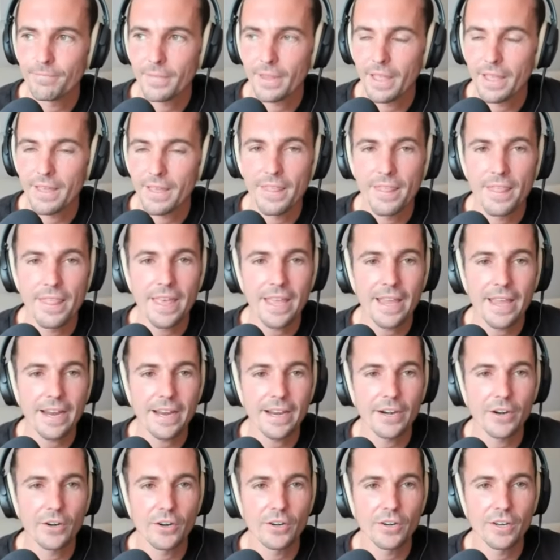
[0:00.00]

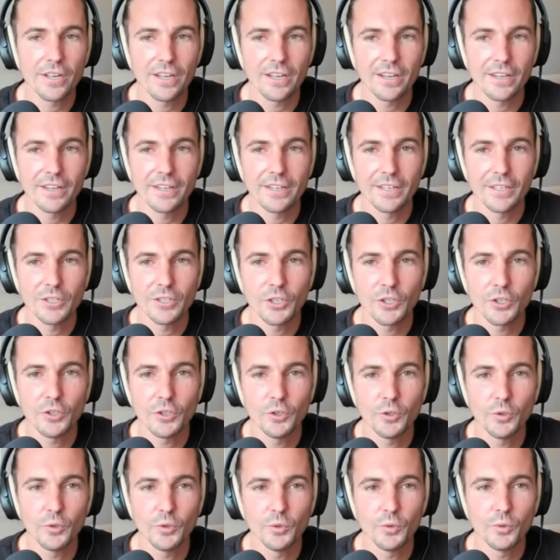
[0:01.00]
there
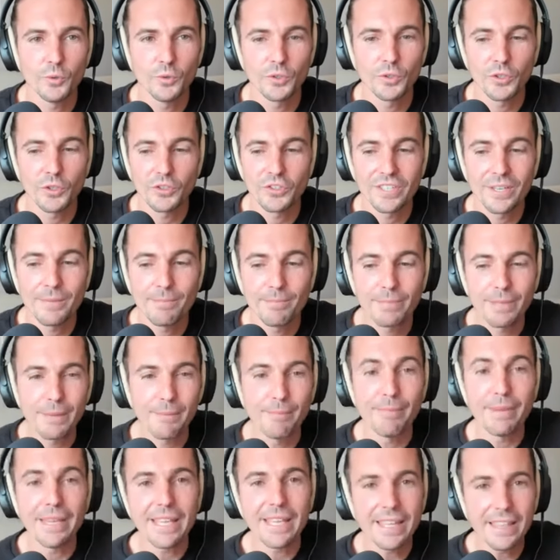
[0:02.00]
to simply
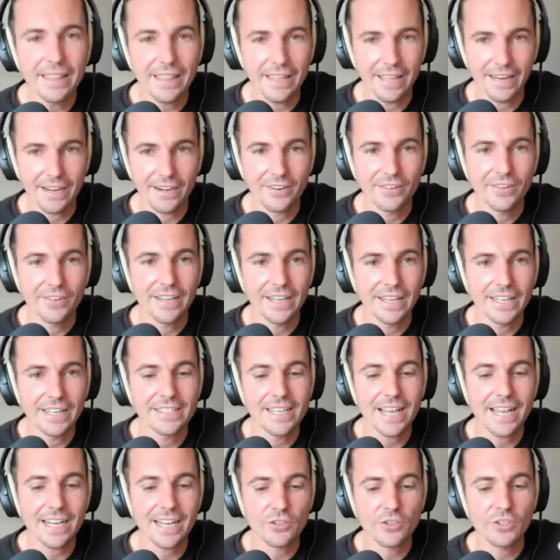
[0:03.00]
be there. It's
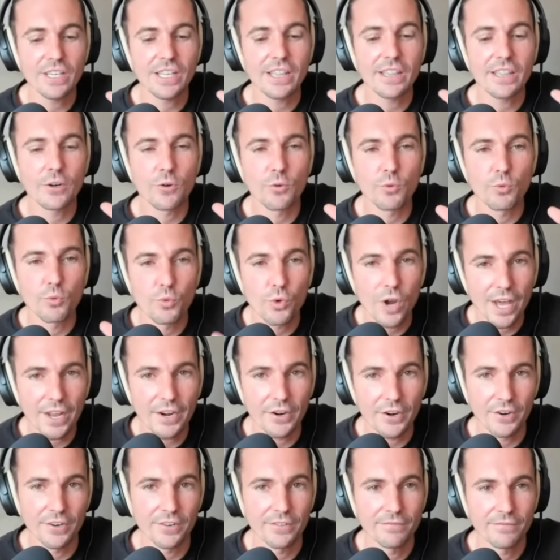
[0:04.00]
actually the
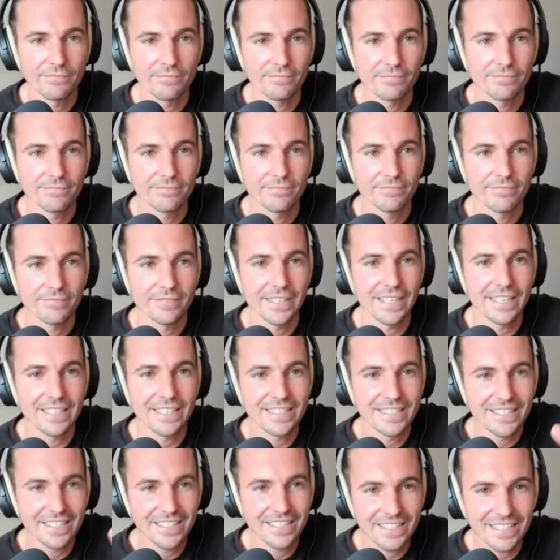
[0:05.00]
rudder.
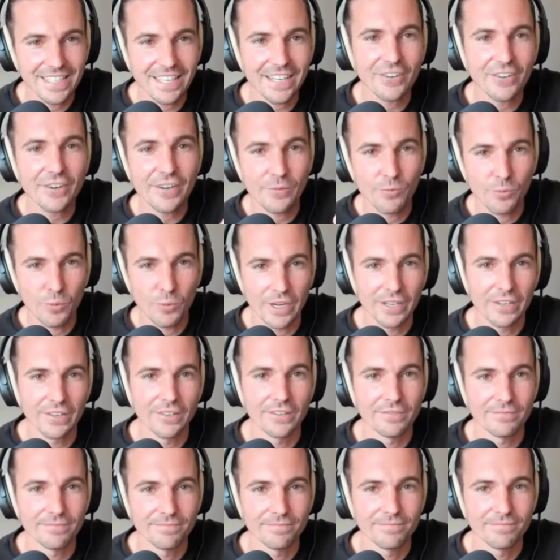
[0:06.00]
It's the steering
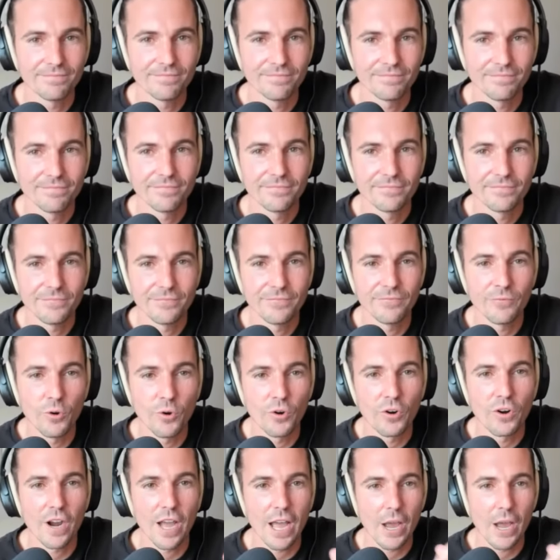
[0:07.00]
wheel
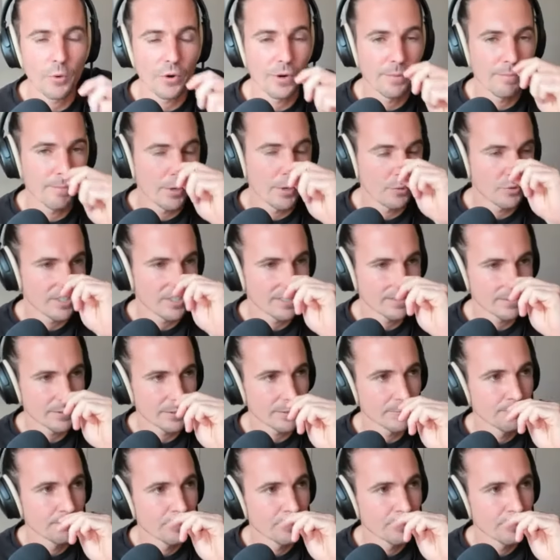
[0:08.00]
for our emotions.